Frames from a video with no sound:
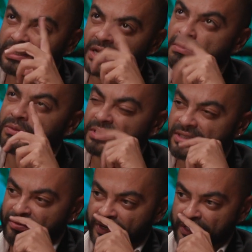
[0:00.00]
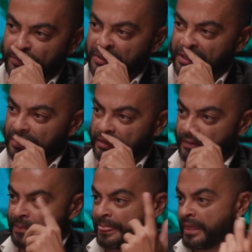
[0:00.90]
Tell me what's available here.
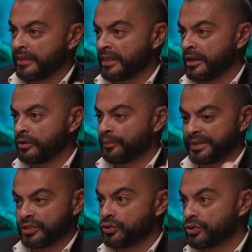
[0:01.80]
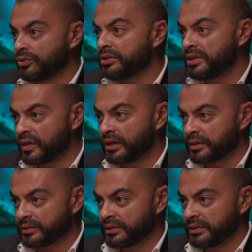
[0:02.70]
Now, a security
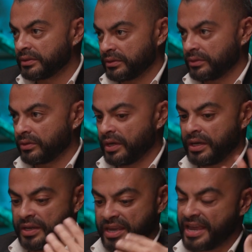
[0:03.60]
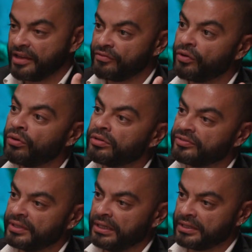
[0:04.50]
guard, okay, he have all
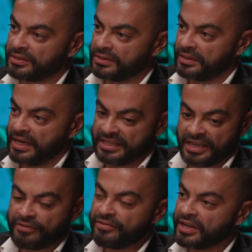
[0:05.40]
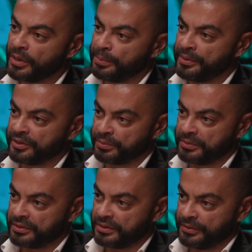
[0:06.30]
of the list and every
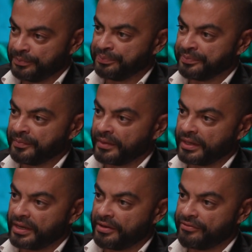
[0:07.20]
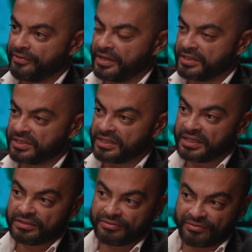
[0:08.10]
apartment if it's
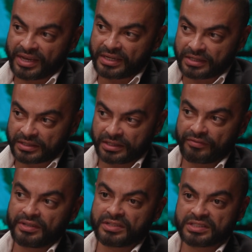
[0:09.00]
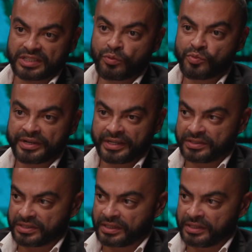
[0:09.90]
not vacant, if there's someone
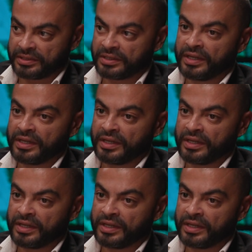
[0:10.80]
inside,